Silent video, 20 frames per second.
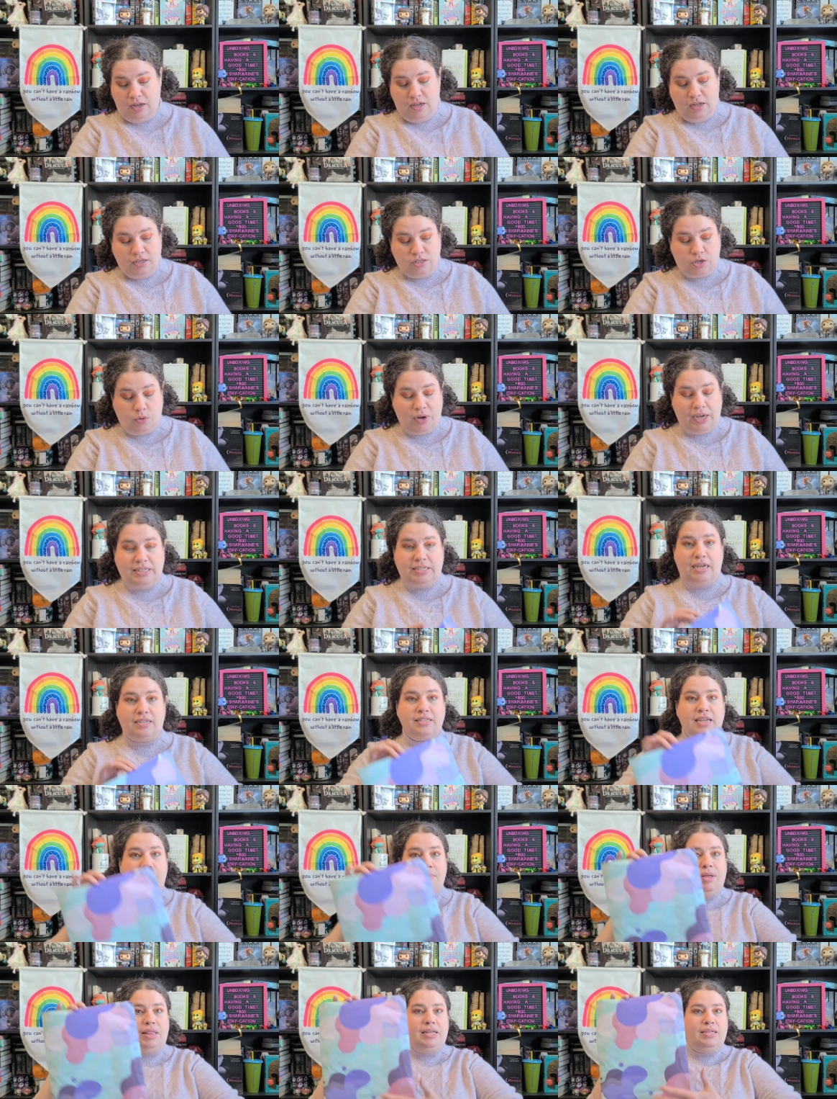So it does
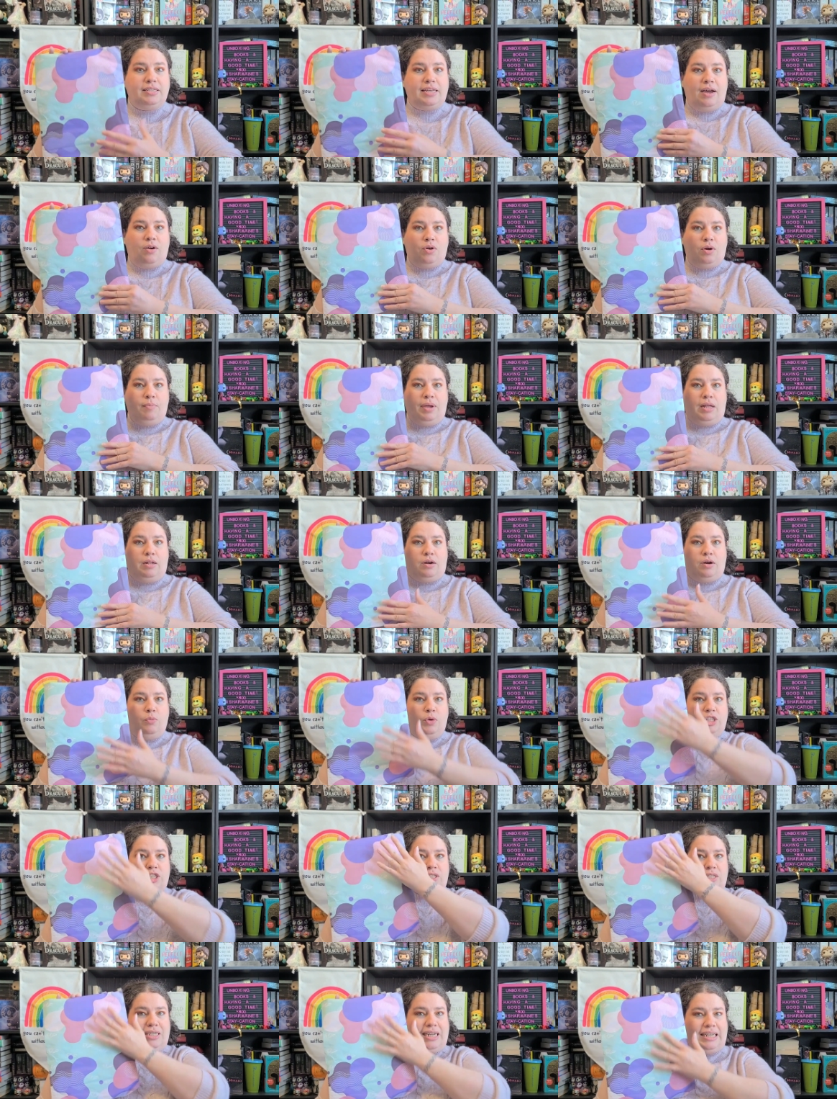come in this outer mailer,
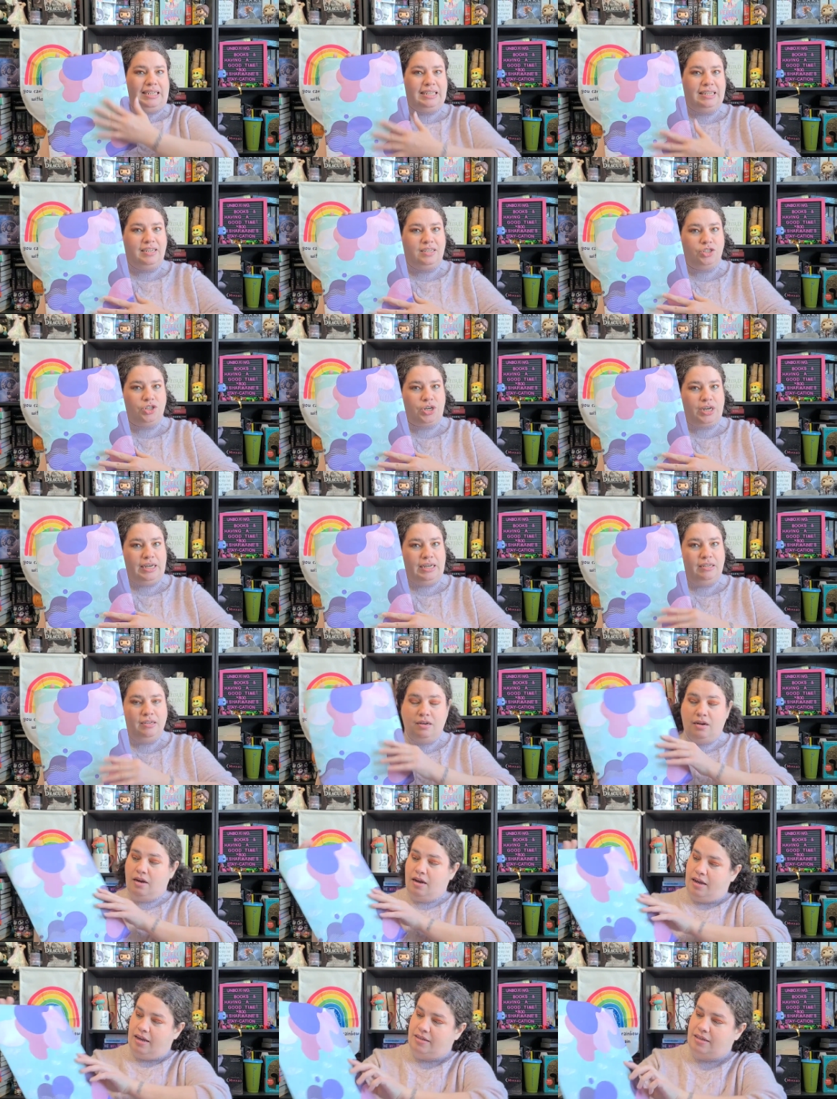which is nice and discreet.
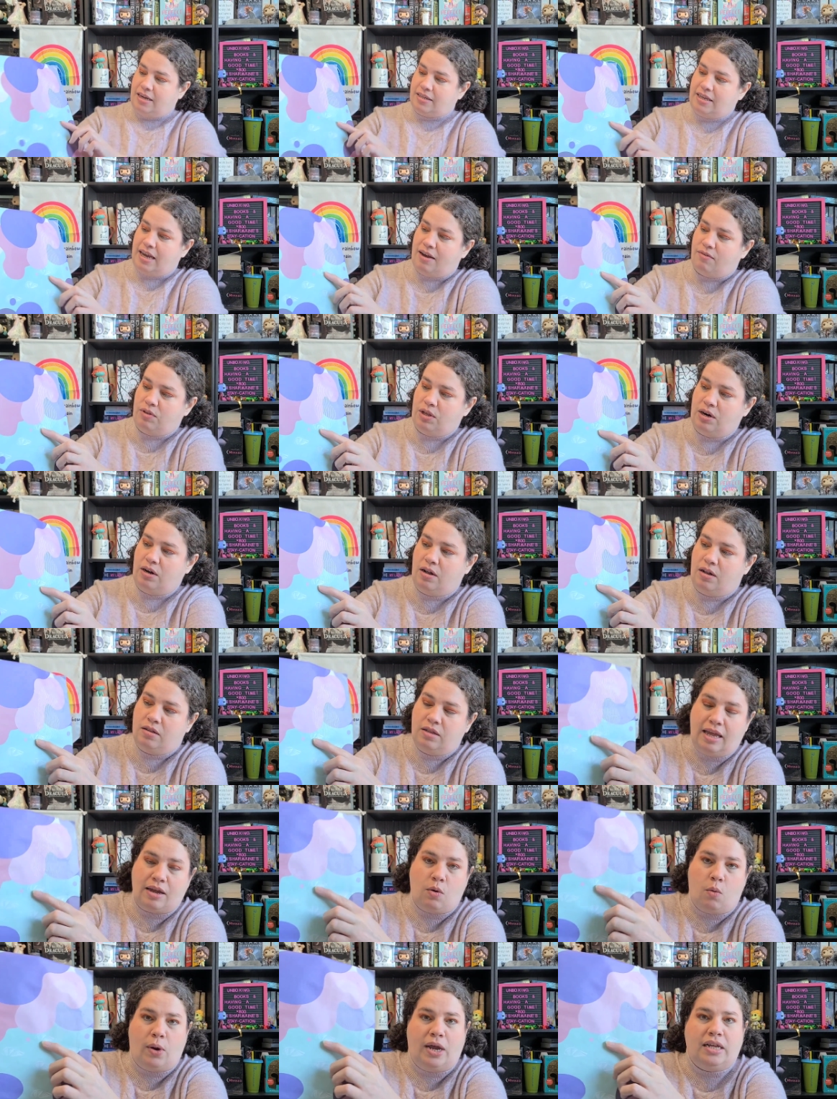It does have little
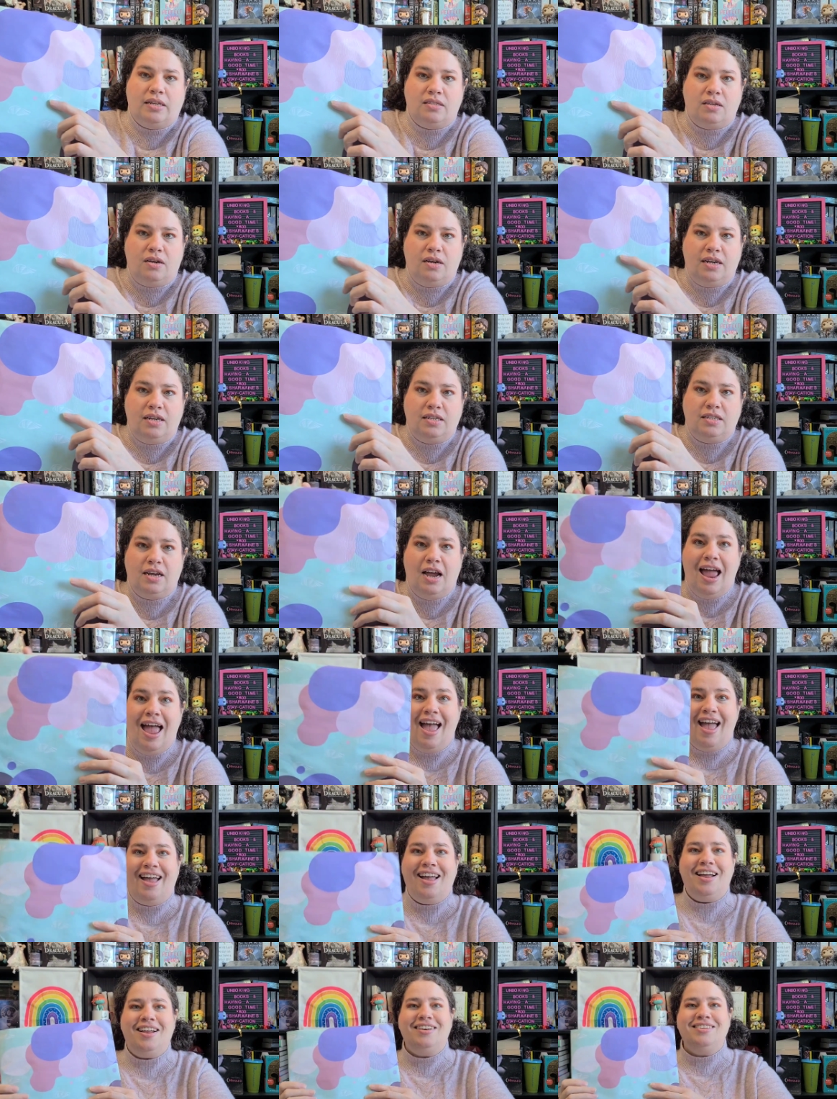like wings on it.
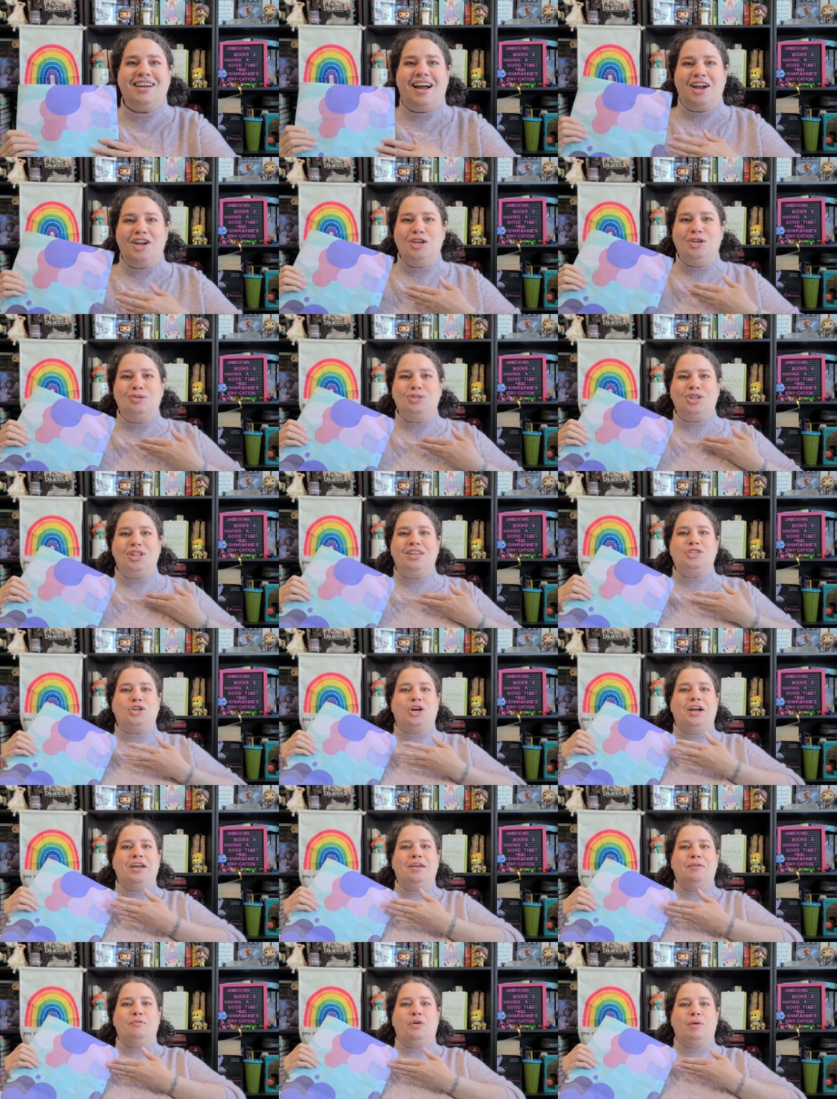And I usually
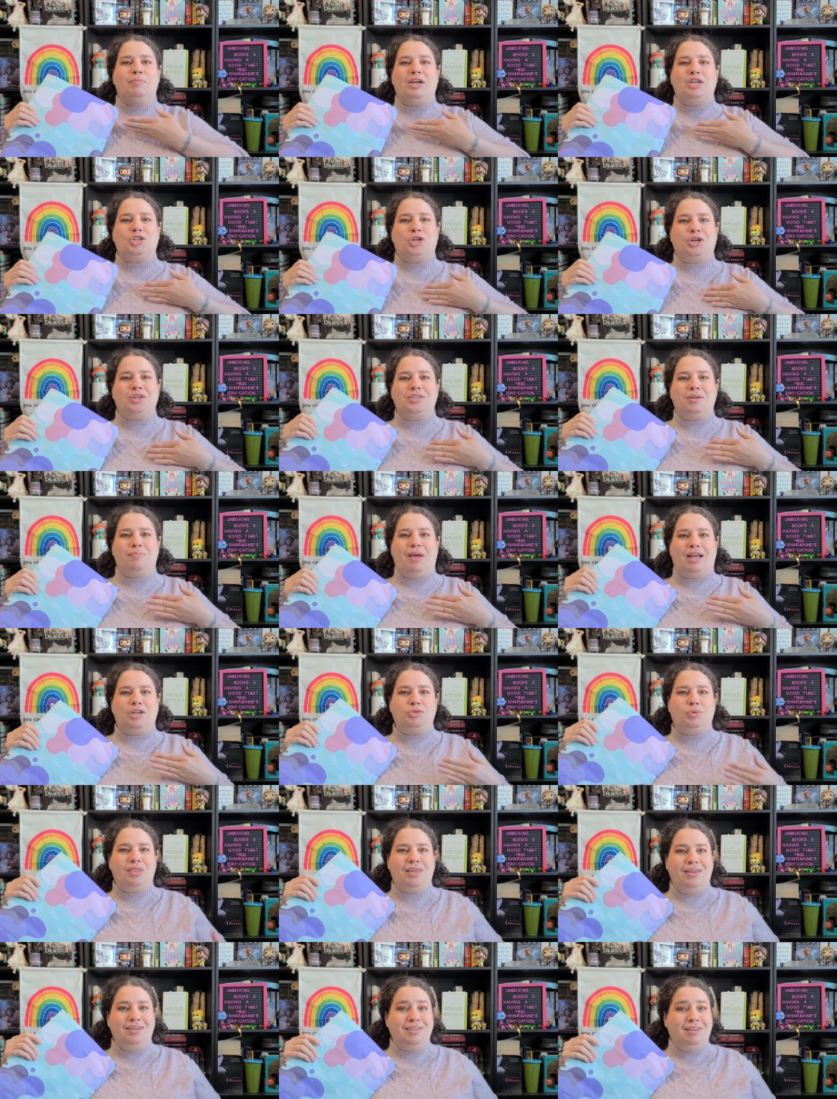try and wear my shirt to match
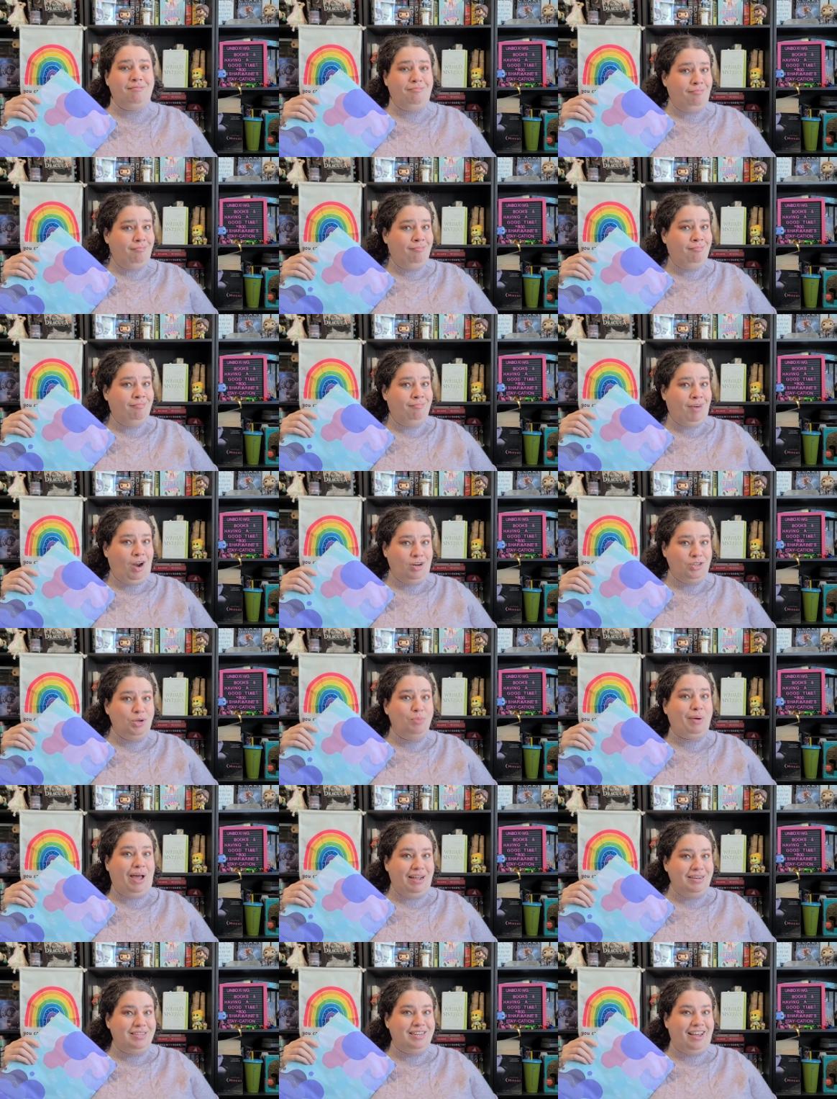with it. Not too
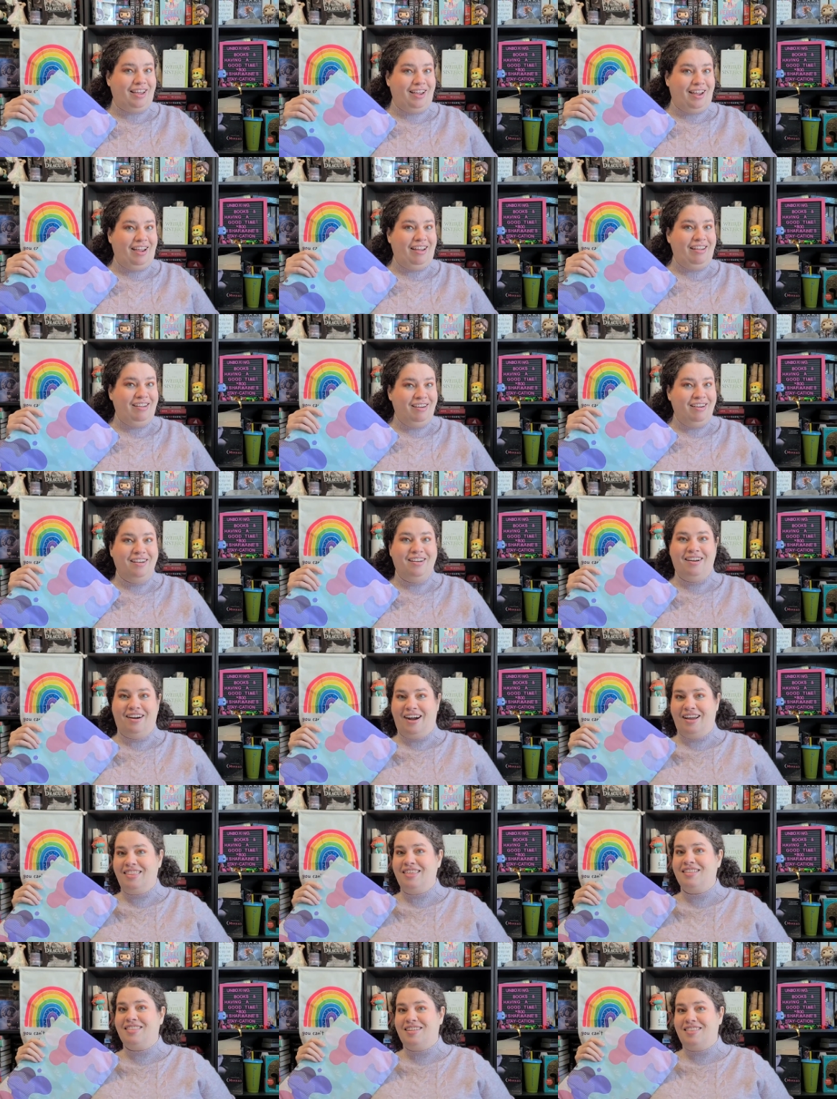bad today, hey? I
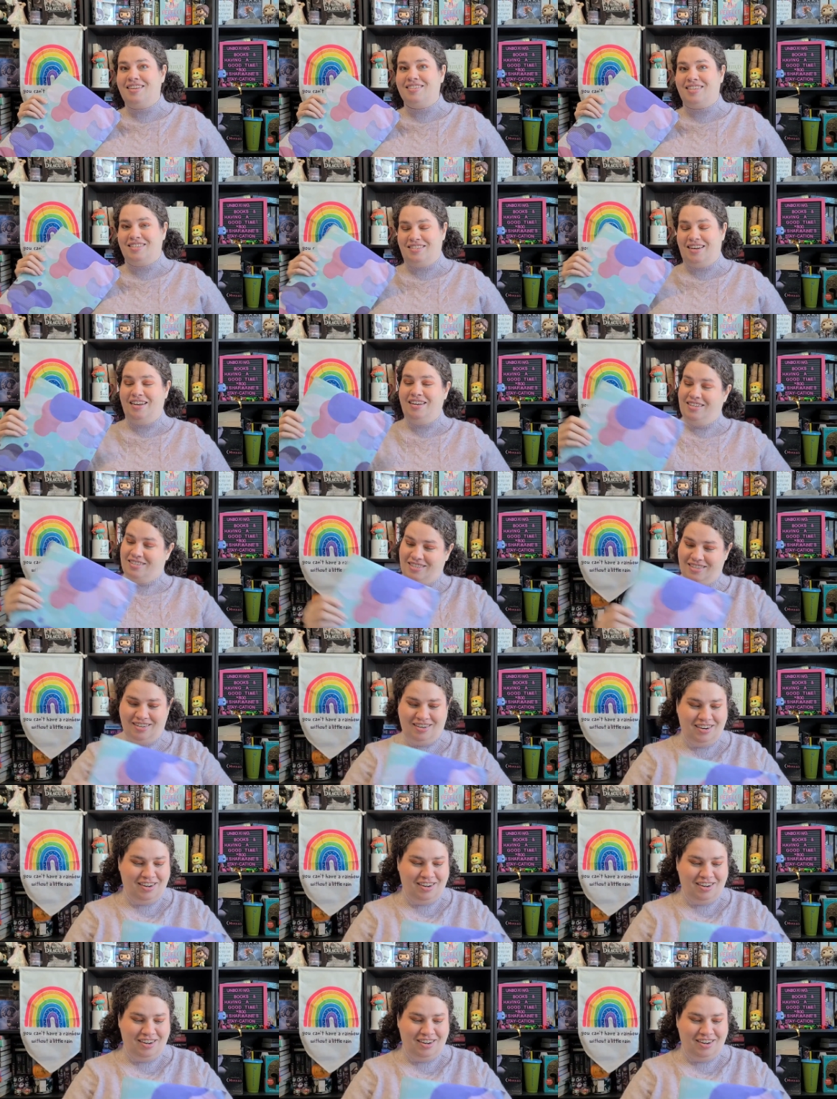think that this is nice.